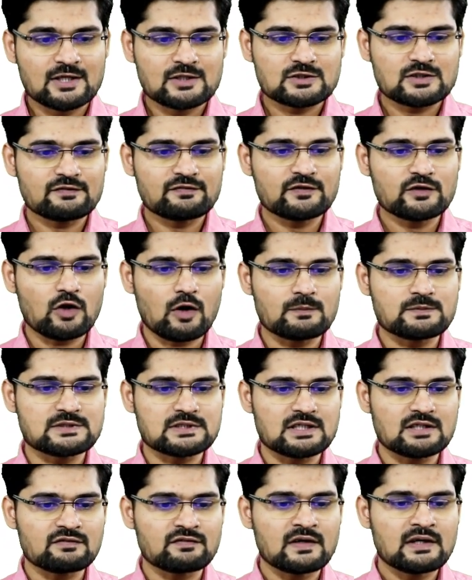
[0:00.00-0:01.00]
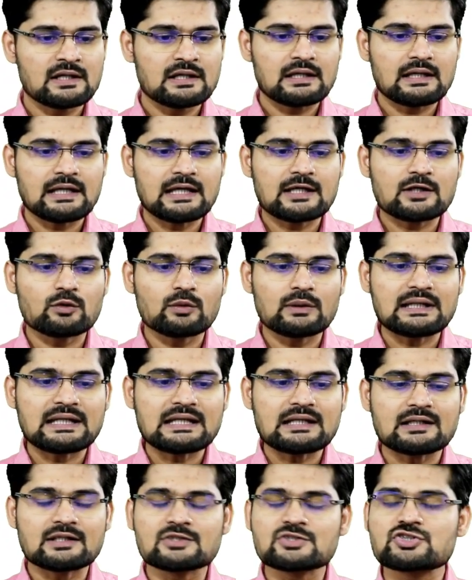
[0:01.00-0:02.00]
So if you observe,
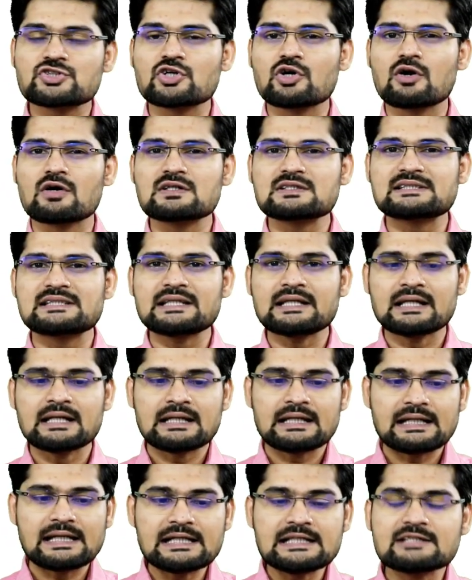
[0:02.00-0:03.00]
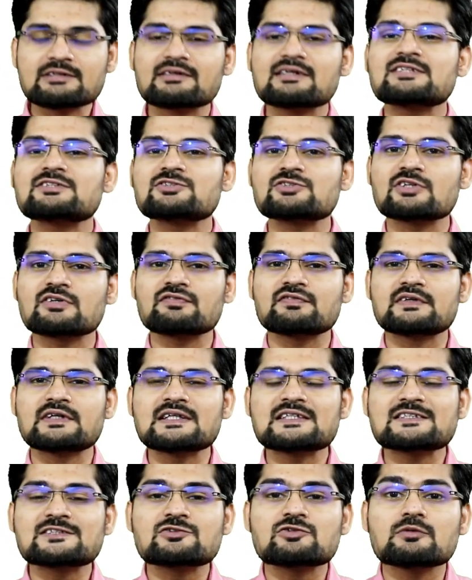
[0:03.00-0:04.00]
equity ensures the interests of
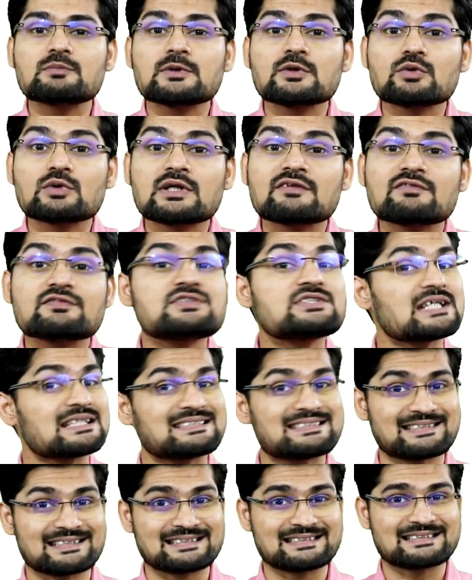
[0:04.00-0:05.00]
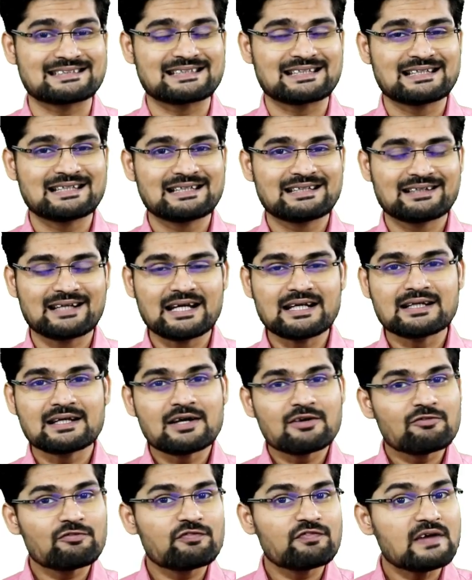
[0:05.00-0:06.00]
distributive justice right
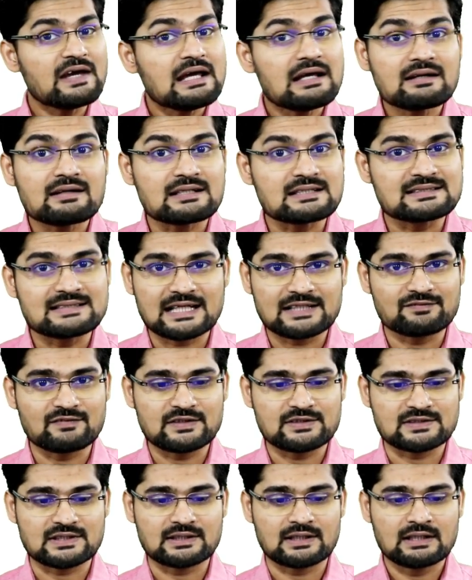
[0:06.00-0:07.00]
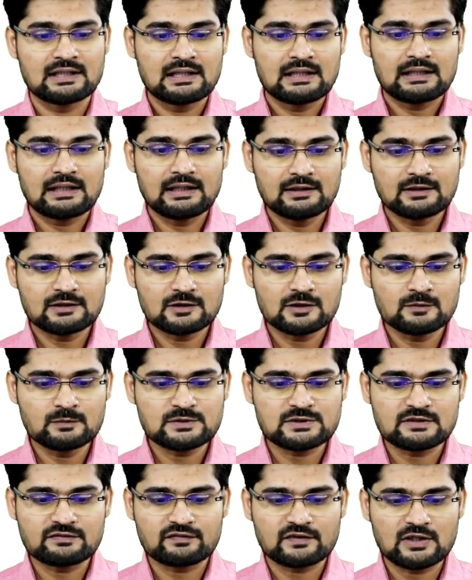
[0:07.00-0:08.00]
fairness that we say in
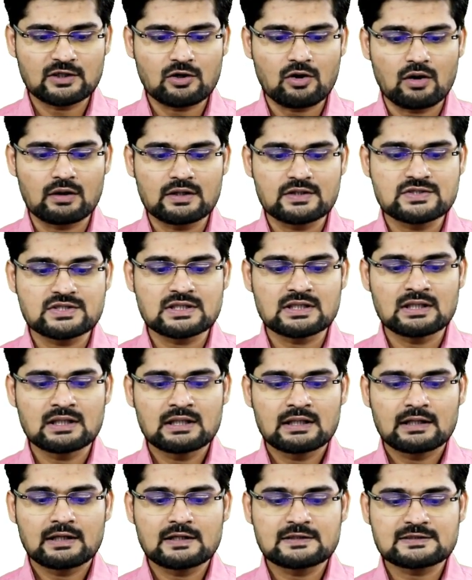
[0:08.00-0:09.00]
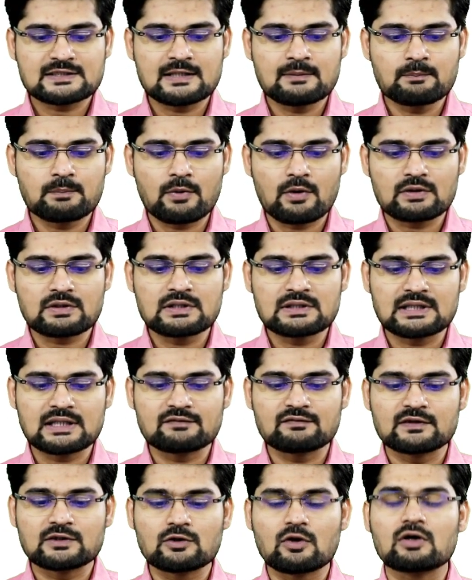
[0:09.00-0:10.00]
terms of ecology it's important
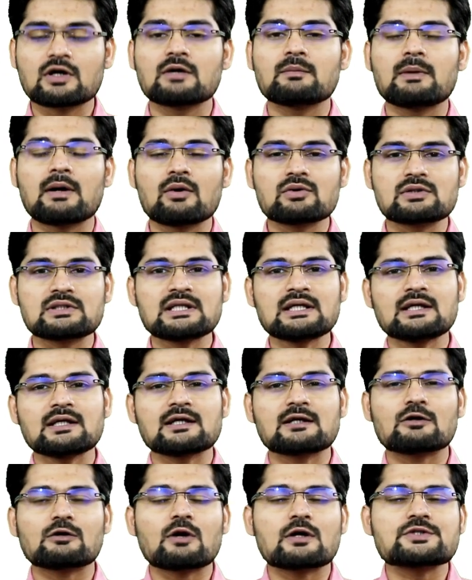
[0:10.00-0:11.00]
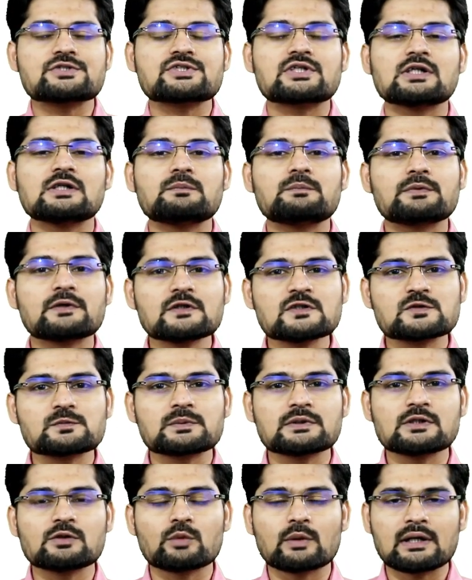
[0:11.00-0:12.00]
that we talk about the ecological
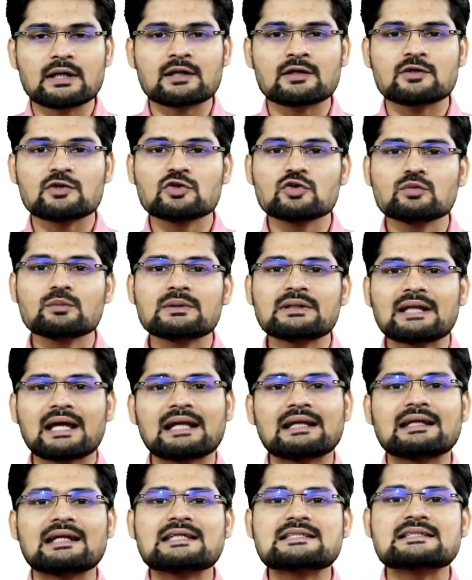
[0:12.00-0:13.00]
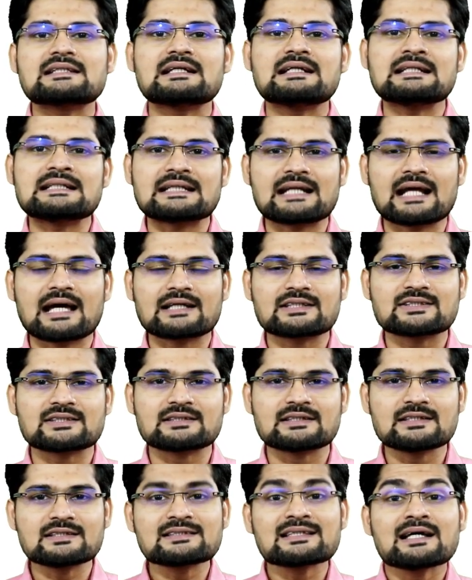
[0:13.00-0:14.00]
principle where human and nature
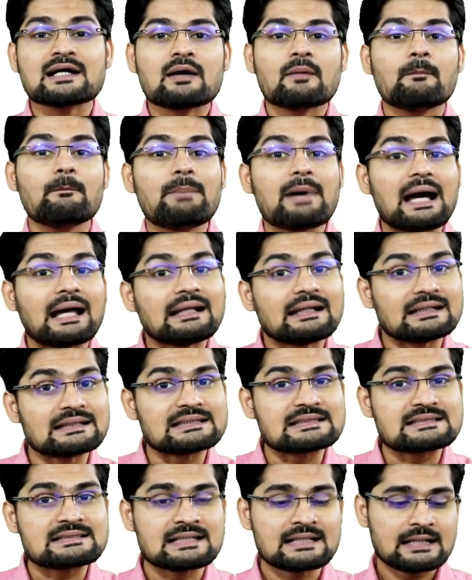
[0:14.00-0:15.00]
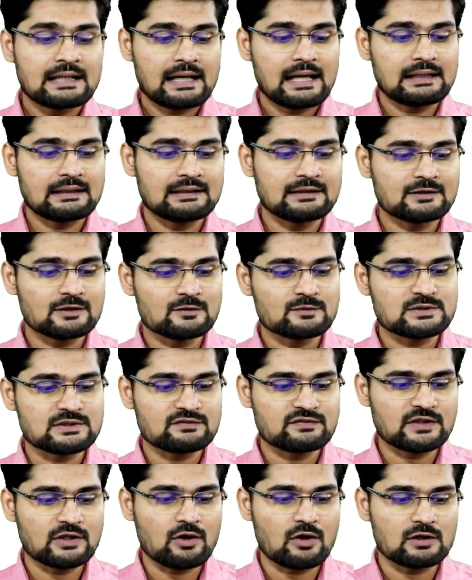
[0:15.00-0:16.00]
interaction is balanced and in terms
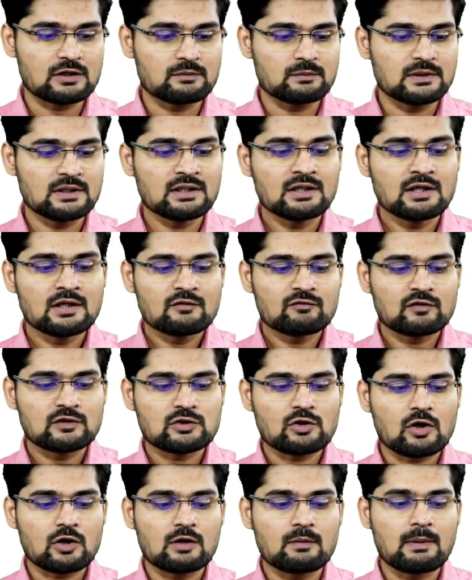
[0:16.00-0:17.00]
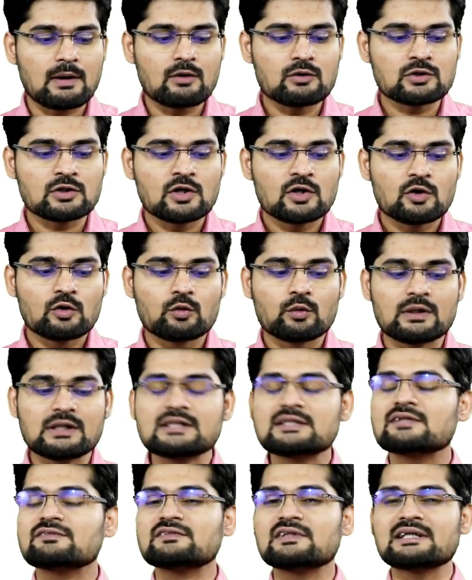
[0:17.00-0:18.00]
of economy we talk about
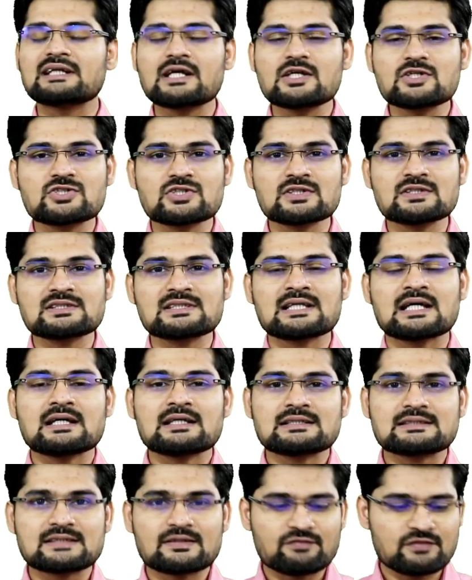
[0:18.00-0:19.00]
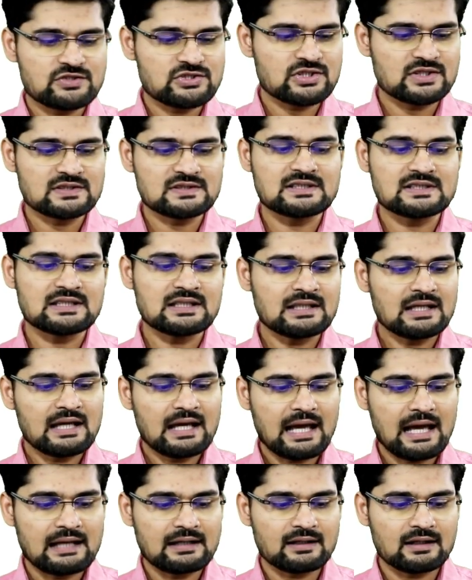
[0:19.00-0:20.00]
wealth of the nations sufficiency
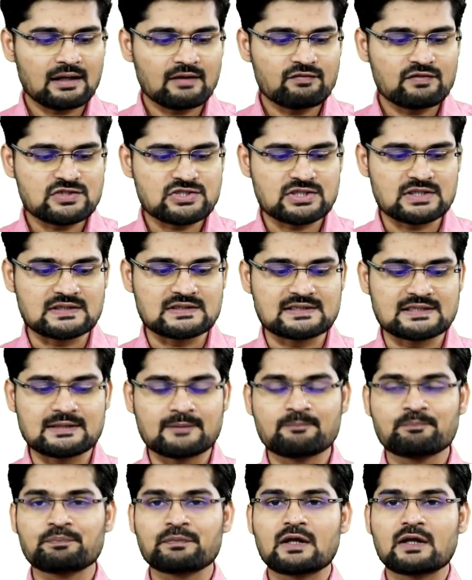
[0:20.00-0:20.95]
and efficiency